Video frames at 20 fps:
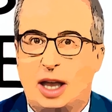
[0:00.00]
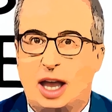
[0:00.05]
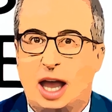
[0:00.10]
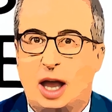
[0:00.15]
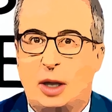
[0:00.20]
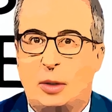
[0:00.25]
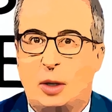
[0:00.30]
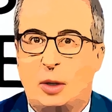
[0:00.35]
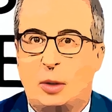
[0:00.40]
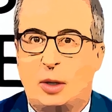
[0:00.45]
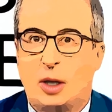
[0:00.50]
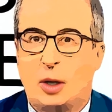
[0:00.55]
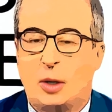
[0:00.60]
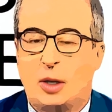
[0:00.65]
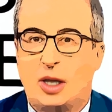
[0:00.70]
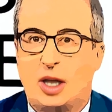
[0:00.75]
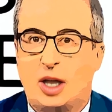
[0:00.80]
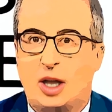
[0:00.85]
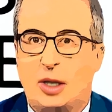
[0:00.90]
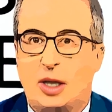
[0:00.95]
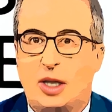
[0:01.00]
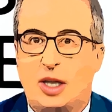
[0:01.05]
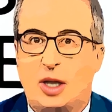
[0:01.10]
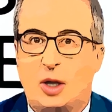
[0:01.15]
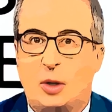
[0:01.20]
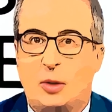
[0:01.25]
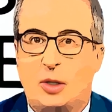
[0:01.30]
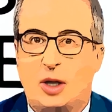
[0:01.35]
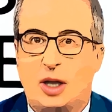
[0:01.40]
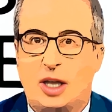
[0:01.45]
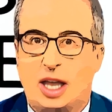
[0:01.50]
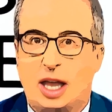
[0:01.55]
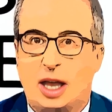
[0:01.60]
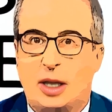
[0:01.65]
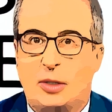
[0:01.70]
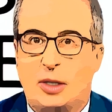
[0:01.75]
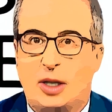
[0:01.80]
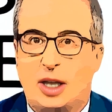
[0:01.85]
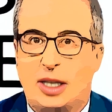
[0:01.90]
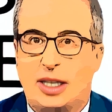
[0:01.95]
He wrote, "There is nothing so fretting
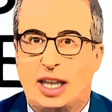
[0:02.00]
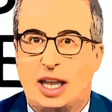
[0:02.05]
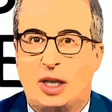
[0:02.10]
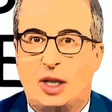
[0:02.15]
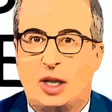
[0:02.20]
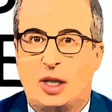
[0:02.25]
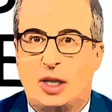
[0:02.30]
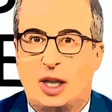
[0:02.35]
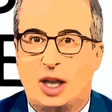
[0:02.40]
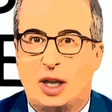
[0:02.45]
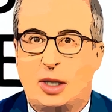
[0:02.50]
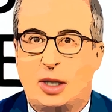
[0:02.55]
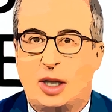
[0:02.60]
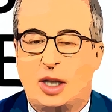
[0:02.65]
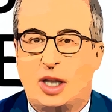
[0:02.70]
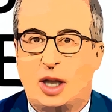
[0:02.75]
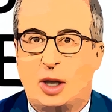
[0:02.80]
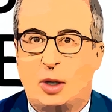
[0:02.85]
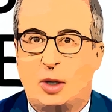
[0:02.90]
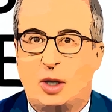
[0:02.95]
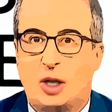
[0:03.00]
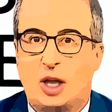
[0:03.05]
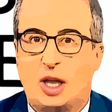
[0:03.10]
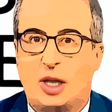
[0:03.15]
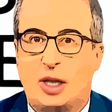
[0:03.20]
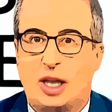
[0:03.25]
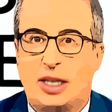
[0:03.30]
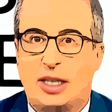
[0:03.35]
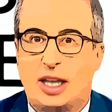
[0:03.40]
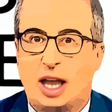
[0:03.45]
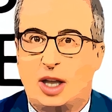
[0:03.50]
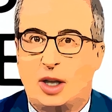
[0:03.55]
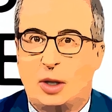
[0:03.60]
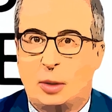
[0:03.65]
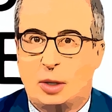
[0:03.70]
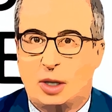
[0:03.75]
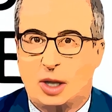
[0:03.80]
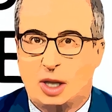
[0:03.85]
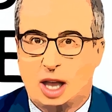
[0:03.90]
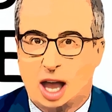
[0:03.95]
and vexatious, nothing so justly
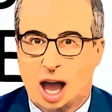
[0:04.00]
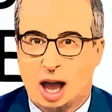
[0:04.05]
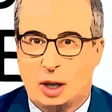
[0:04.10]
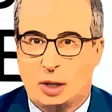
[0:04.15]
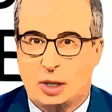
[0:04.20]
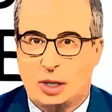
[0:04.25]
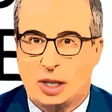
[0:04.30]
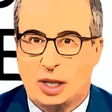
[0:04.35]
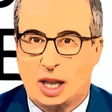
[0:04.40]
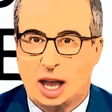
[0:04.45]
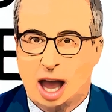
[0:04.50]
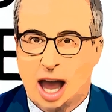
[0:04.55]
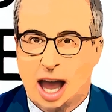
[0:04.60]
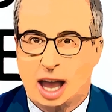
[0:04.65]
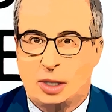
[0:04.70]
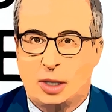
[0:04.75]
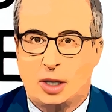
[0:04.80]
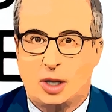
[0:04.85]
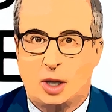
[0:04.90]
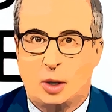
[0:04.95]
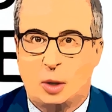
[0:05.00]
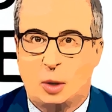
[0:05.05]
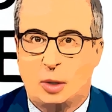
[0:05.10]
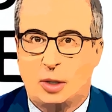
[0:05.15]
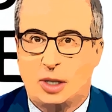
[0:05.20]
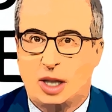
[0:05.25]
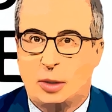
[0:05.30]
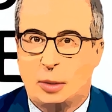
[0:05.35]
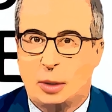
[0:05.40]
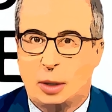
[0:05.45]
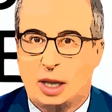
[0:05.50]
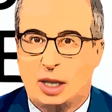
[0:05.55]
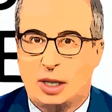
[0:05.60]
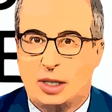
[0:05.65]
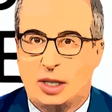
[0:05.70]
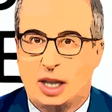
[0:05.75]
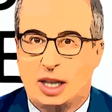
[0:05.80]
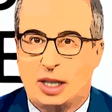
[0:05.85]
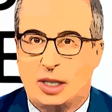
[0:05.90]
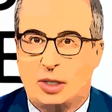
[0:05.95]
terrible to tyrants and their tools and
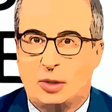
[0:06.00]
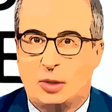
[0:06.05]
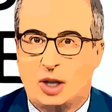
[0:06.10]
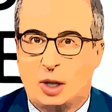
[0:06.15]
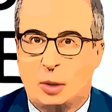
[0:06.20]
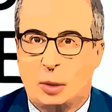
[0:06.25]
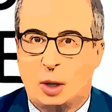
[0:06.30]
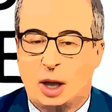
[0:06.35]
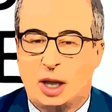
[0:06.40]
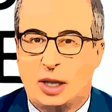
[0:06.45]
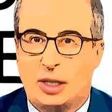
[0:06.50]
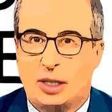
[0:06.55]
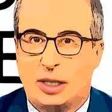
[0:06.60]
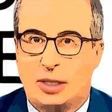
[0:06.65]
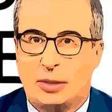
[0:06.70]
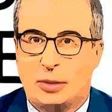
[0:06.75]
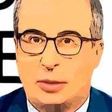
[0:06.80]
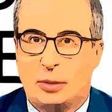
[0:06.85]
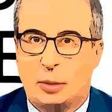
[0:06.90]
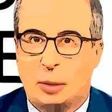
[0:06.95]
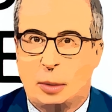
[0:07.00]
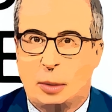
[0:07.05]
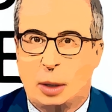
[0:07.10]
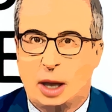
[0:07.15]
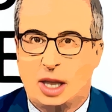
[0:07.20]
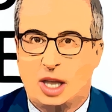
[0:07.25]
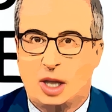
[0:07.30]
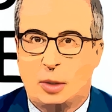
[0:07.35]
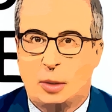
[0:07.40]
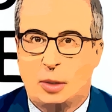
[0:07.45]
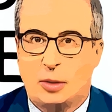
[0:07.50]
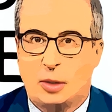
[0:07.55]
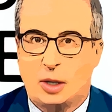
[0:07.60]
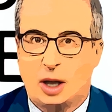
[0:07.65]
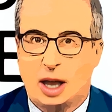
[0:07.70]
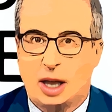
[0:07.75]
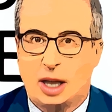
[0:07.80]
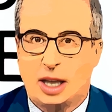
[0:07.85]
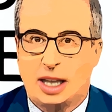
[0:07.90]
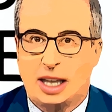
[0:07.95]
abettors as a free press." Benjamin
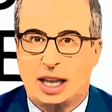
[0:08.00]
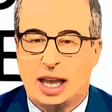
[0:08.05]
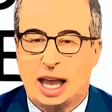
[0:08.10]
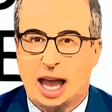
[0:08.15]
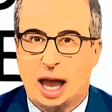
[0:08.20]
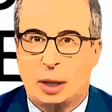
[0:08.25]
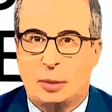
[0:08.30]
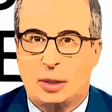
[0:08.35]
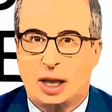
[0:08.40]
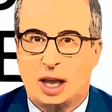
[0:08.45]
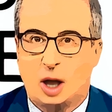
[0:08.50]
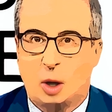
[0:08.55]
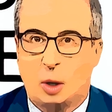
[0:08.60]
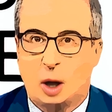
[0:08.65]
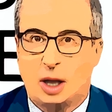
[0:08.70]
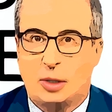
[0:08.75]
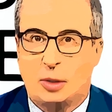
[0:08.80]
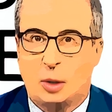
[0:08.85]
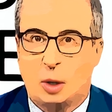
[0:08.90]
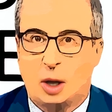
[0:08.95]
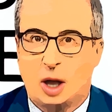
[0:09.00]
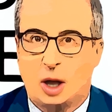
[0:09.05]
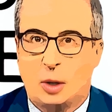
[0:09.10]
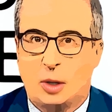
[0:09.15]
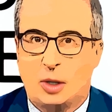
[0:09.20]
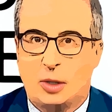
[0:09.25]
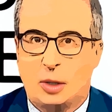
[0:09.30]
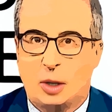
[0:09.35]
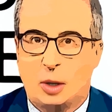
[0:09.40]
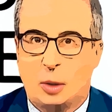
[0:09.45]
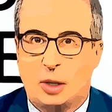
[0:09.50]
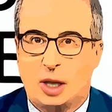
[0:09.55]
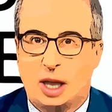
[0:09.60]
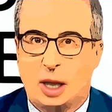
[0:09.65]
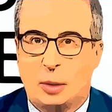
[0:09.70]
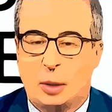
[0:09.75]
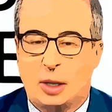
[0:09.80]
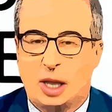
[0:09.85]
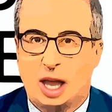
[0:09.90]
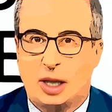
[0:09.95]
Franklin claimed that whoever would overthrow the
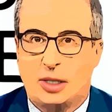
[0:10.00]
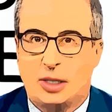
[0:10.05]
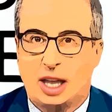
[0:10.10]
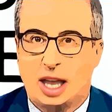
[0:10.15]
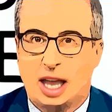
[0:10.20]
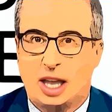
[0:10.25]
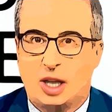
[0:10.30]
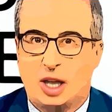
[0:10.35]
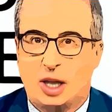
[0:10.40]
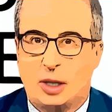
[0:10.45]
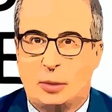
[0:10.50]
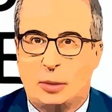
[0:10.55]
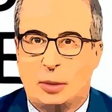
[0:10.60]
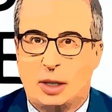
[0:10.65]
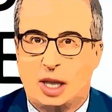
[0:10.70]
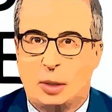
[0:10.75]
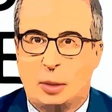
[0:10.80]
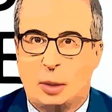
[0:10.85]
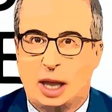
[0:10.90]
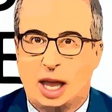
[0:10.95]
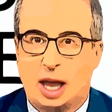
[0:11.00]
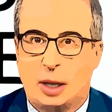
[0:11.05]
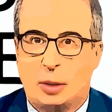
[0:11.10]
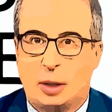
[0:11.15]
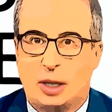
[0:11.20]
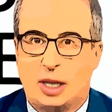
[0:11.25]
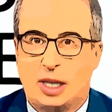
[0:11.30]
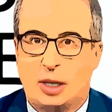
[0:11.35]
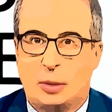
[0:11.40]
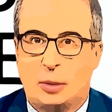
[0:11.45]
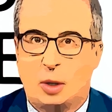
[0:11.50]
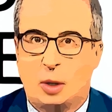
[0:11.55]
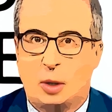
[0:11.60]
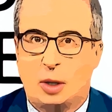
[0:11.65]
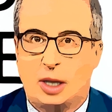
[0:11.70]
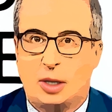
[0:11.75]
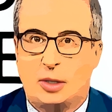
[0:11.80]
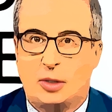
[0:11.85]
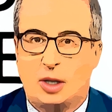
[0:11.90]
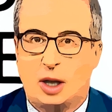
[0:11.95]
liberty of a nation must begin by
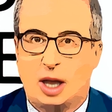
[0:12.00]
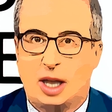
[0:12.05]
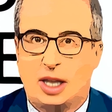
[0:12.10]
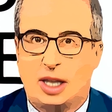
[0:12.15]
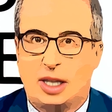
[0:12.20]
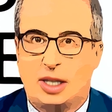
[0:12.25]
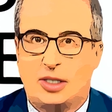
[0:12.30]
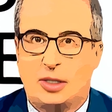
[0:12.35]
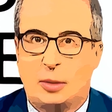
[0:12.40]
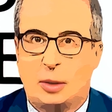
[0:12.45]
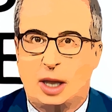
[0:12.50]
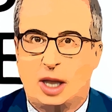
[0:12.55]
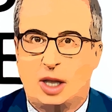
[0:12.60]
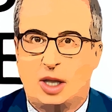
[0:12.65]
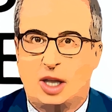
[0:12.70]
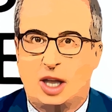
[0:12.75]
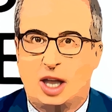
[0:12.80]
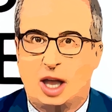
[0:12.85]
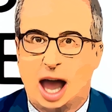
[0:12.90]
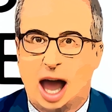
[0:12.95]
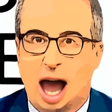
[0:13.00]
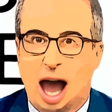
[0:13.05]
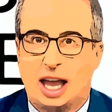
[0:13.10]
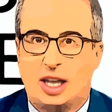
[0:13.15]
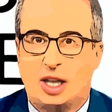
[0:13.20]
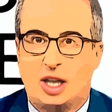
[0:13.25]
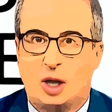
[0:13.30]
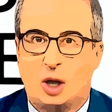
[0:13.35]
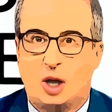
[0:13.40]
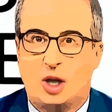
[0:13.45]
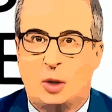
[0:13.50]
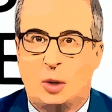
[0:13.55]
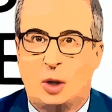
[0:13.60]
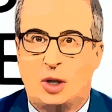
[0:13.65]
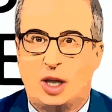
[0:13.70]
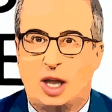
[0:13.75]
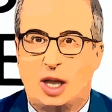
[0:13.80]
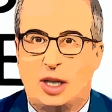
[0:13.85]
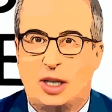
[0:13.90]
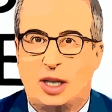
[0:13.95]
subduing the freeness of speech. And George
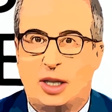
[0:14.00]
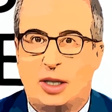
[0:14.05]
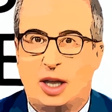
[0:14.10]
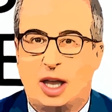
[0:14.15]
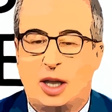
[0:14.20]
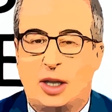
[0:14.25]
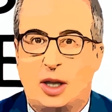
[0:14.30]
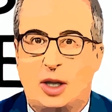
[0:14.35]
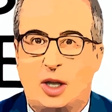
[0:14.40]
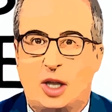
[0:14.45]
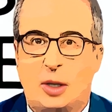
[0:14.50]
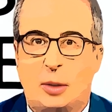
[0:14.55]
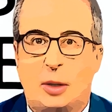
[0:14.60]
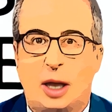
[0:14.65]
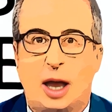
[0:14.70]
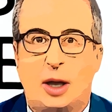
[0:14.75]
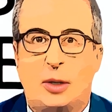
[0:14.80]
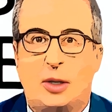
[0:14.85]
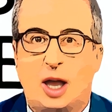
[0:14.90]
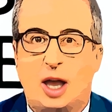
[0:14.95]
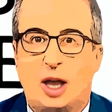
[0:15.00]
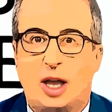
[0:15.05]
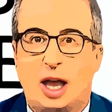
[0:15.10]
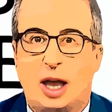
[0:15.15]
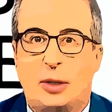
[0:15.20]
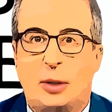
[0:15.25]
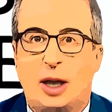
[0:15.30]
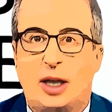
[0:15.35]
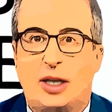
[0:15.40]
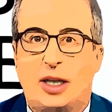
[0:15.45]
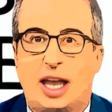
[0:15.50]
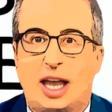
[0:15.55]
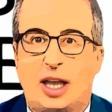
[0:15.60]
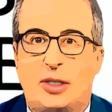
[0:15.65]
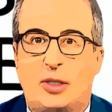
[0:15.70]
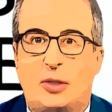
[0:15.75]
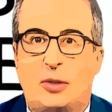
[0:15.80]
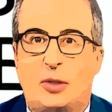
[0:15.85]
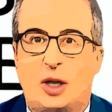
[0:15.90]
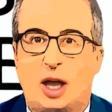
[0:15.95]
Washington, not to be outdone, commanded,
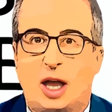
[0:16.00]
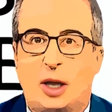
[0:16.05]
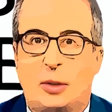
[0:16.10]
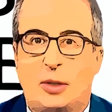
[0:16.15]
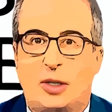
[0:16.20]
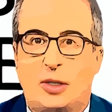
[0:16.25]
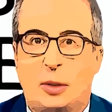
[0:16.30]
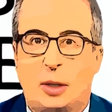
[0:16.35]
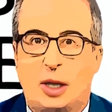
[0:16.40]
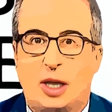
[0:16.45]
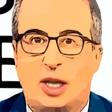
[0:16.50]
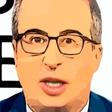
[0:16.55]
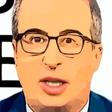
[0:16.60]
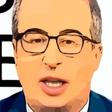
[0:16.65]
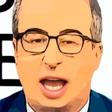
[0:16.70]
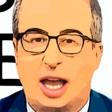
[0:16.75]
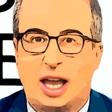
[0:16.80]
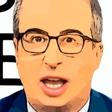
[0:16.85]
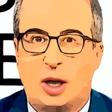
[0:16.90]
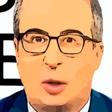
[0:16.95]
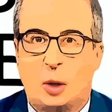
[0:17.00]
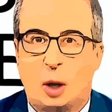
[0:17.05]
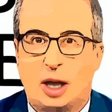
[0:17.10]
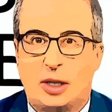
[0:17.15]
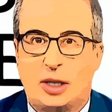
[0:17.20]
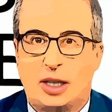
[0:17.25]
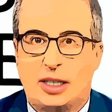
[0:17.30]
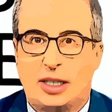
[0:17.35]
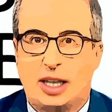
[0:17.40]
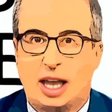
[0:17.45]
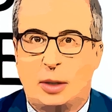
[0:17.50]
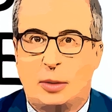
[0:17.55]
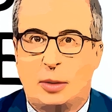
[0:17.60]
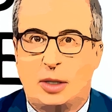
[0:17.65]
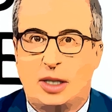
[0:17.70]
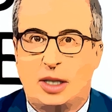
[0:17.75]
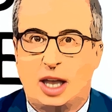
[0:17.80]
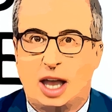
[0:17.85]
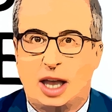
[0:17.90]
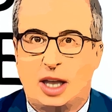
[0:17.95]
"If the freedom of speech is taken away, then dumb
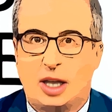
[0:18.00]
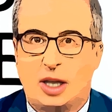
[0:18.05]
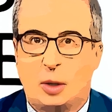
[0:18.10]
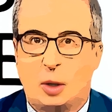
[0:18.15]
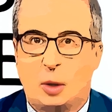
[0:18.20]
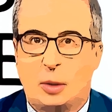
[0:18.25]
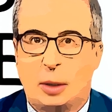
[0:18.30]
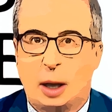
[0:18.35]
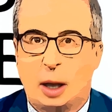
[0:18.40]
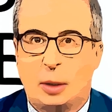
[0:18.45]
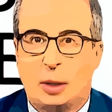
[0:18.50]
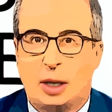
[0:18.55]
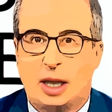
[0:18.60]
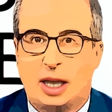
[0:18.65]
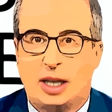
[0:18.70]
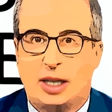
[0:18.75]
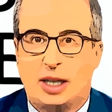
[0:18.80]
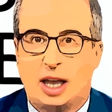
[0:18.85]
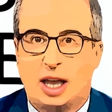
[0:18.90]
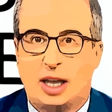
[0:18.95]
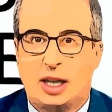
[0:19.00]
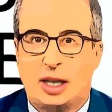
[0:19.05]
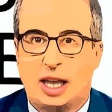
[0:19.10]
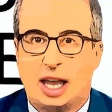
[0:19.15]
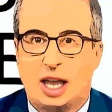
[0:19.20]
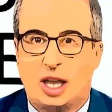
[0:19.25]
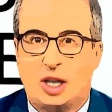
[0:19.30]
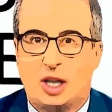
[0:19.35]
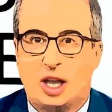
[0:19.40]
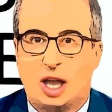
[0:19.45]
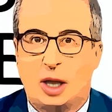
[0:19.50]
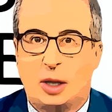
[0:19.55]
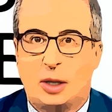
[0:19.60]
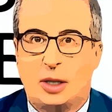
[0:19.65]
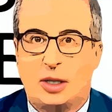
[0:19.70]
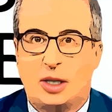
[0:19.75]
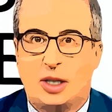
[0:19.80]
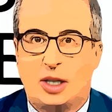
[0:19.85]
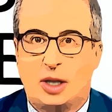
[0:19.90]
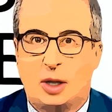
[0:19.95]
and silent we may be led like sheep
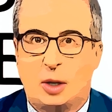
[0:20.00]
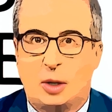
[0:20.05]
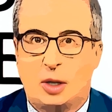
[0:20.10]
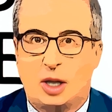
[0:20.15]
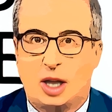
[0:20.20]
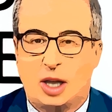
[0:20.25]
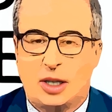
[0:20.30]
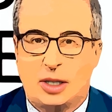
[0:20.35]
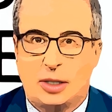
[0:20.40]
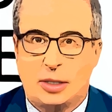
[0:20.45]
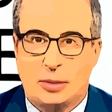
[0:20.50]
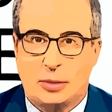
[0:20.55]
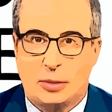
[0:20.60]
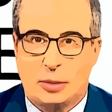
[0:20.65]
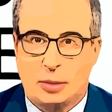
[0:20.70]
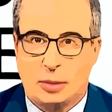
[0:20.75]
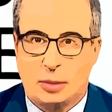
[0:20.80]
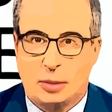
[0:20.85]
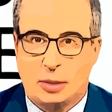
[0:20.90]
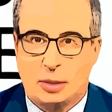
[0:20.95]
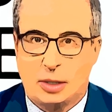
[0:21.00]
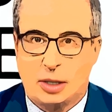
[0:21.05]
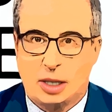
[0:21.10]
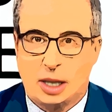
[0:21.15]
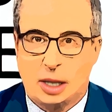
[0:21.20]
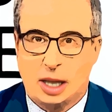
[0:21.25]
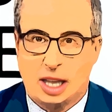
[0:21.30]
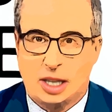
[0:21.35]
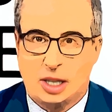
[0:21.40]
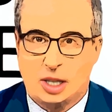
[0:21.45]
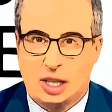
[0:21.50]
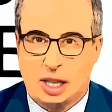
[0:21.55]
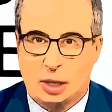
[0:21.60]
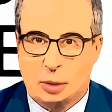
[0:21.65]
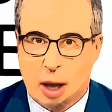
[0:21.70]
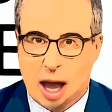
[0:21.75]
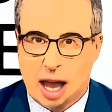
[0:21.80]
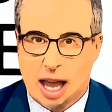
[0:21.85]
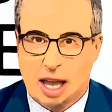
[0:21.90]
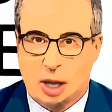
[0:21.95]
to the slaughter." These are
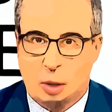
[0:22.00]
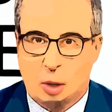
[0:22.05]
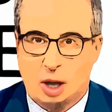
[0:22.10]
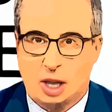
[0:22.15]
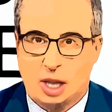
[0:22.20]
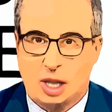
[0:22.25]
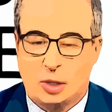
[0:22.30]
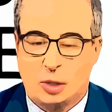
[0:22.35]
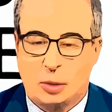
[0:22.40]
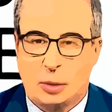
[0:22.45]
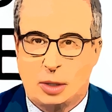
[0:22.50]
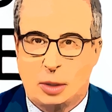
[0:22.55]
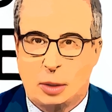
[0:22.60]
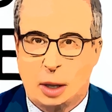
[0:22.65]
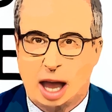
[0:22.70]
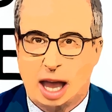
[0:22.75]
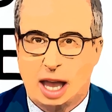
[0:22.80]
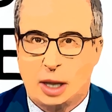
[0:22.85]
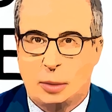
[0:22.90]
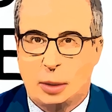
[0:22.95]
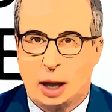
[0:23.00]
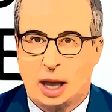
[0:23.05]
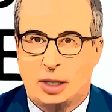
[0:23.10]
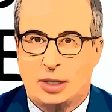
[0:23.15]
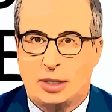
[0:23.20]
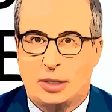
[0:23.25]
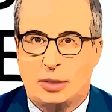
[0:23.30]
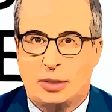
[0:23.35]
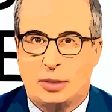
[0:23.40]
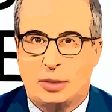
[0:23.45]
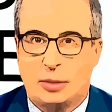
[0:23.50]
some heady words from some heady men.